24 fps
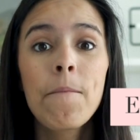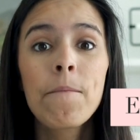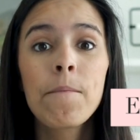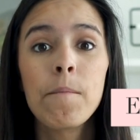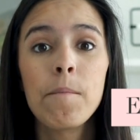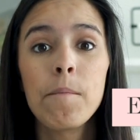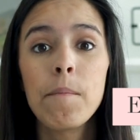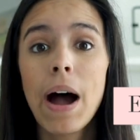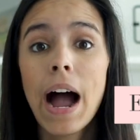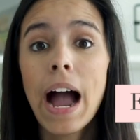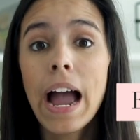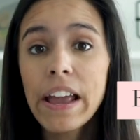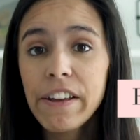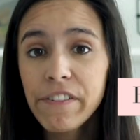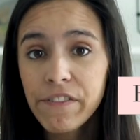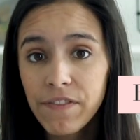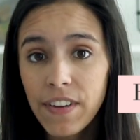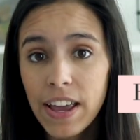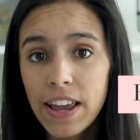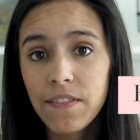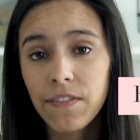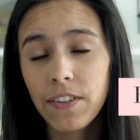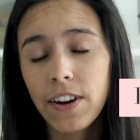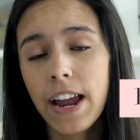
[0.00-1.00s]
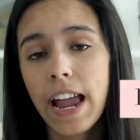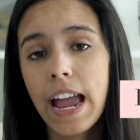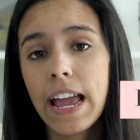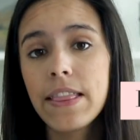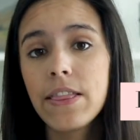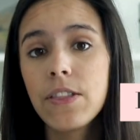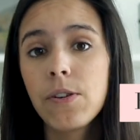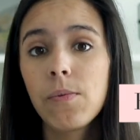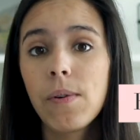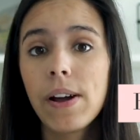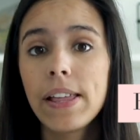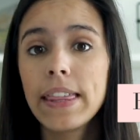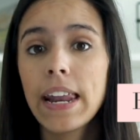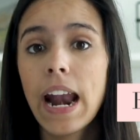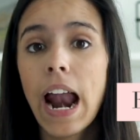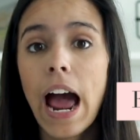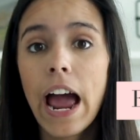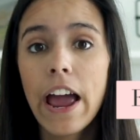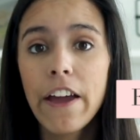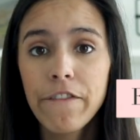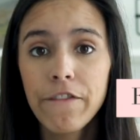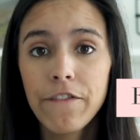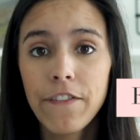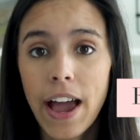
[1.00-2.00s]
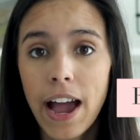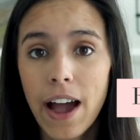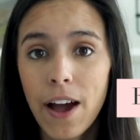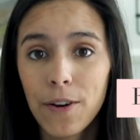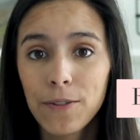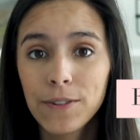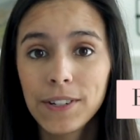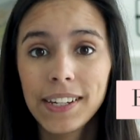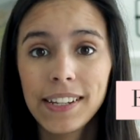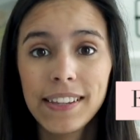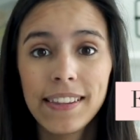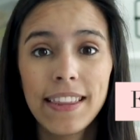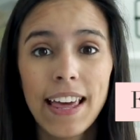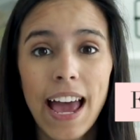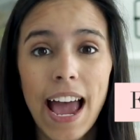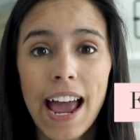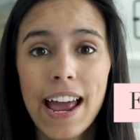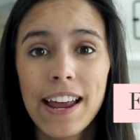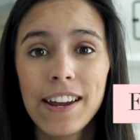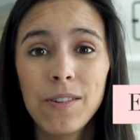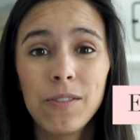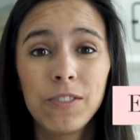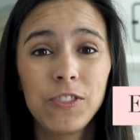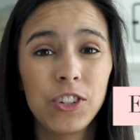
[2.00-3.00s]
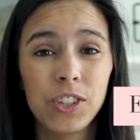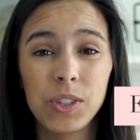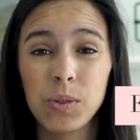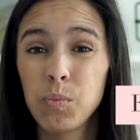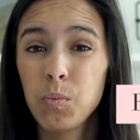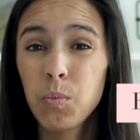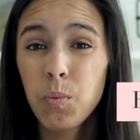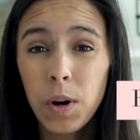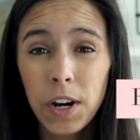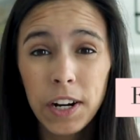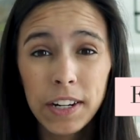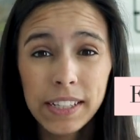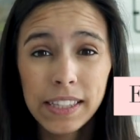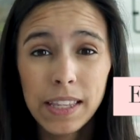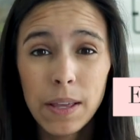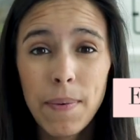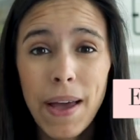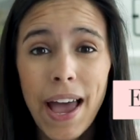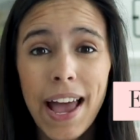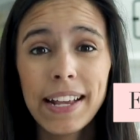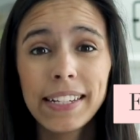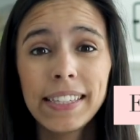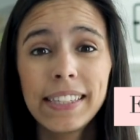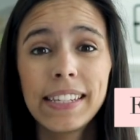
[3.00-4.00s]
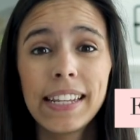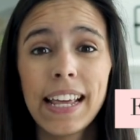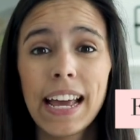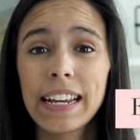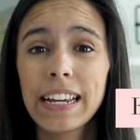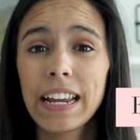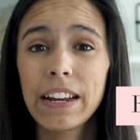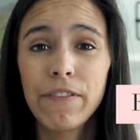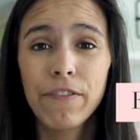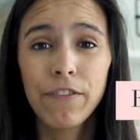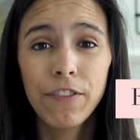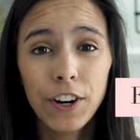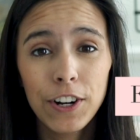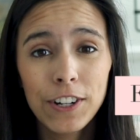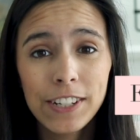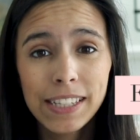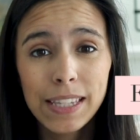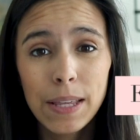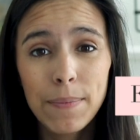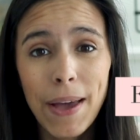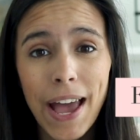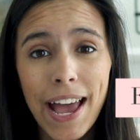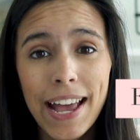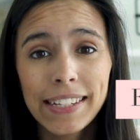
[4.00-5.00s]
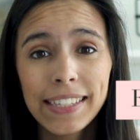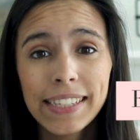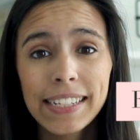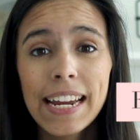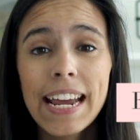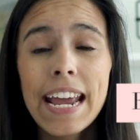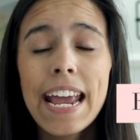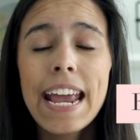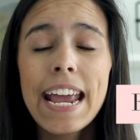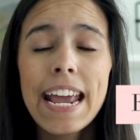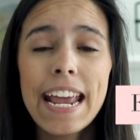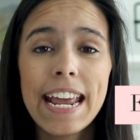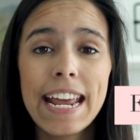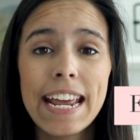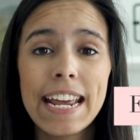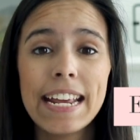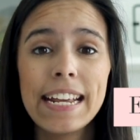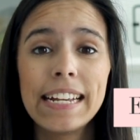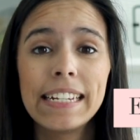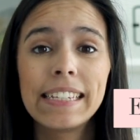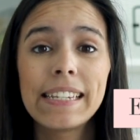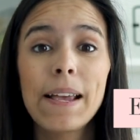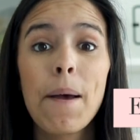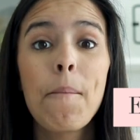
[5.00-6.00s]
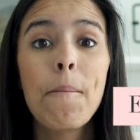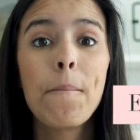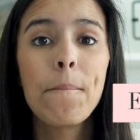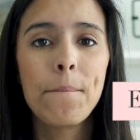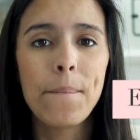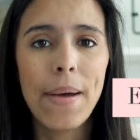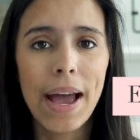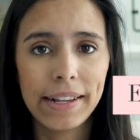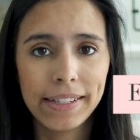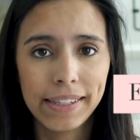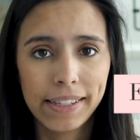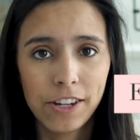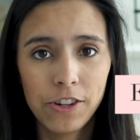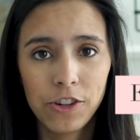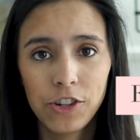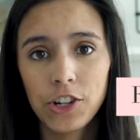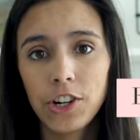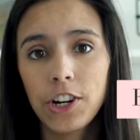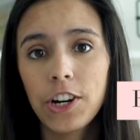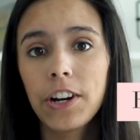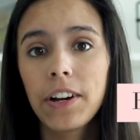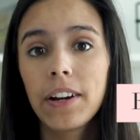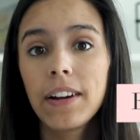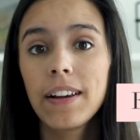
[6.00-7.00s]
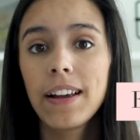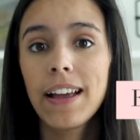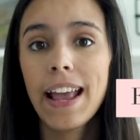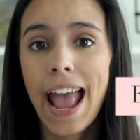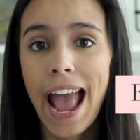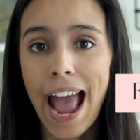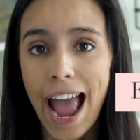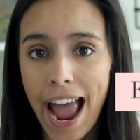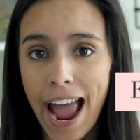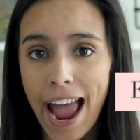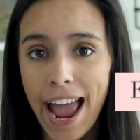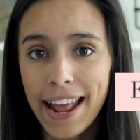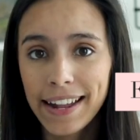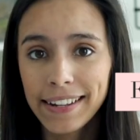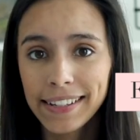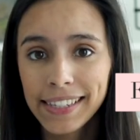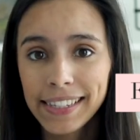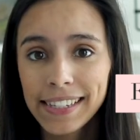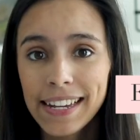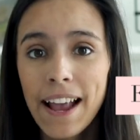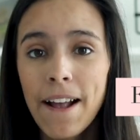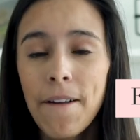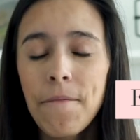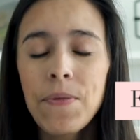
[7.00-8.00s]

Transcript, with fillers: My favorite and the one that I've found that just works the best, that converts the best, is messenger ads.